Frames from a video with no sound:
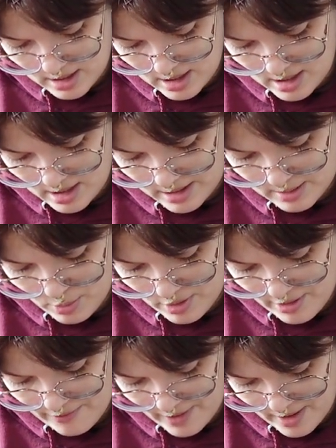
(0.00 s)
It's more
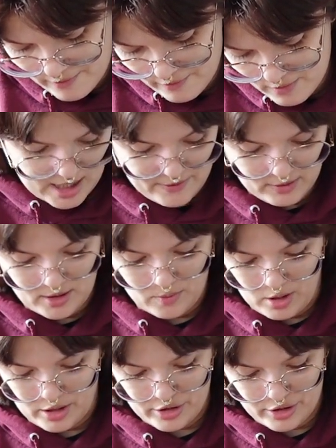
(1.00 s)
than 5. I've only
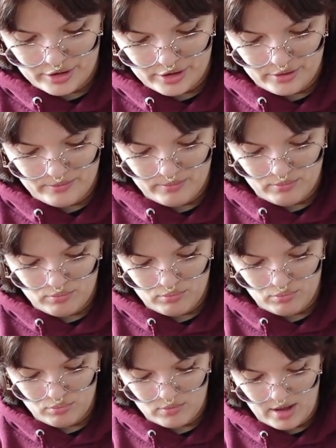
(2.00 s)
washed
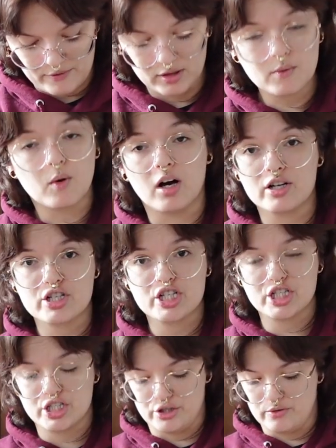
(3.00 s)

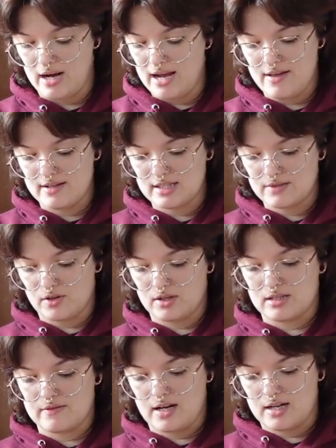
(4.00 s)
2. That's as far
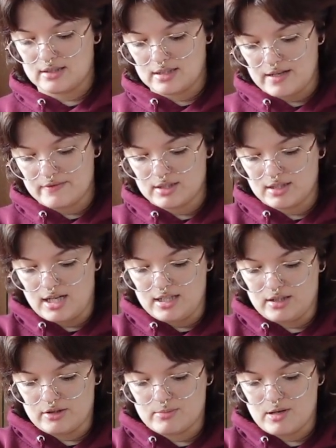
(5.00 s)
as I've gotten. I haven't done
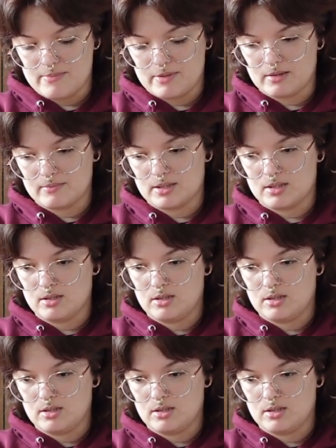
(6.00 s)
any other prepping, but